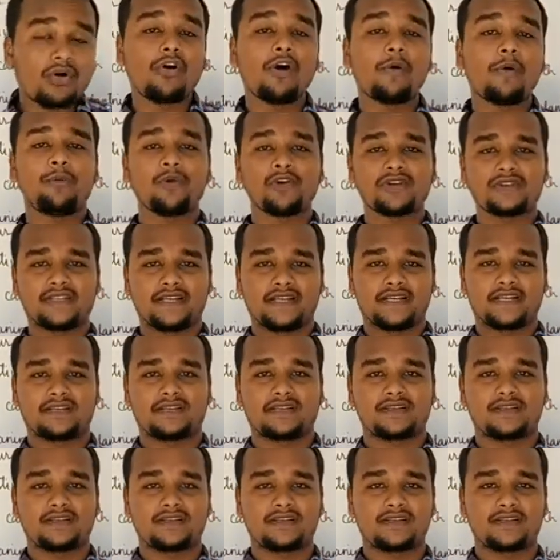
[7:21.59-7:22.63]

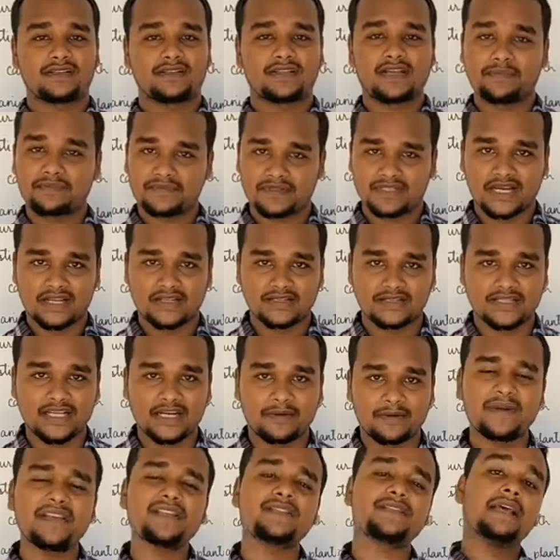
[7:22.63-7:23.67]
opposite substance,
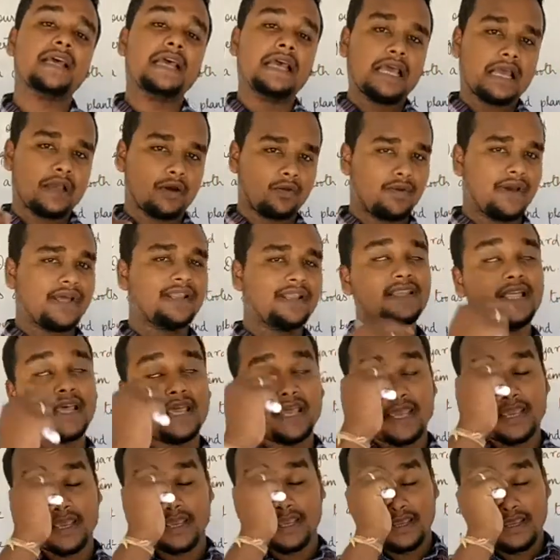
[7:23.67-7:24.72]
that means when
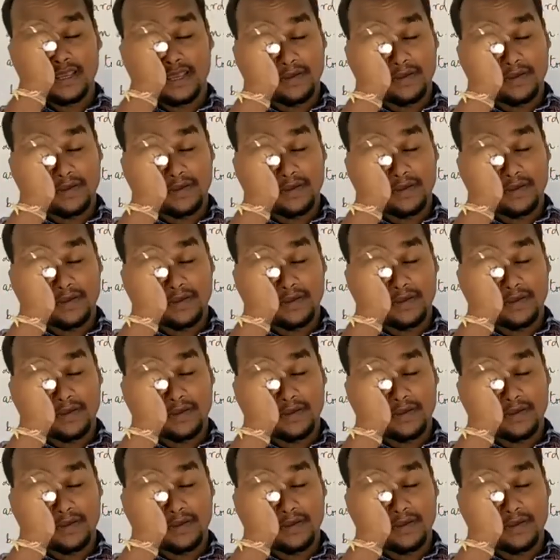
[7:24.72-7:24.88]
they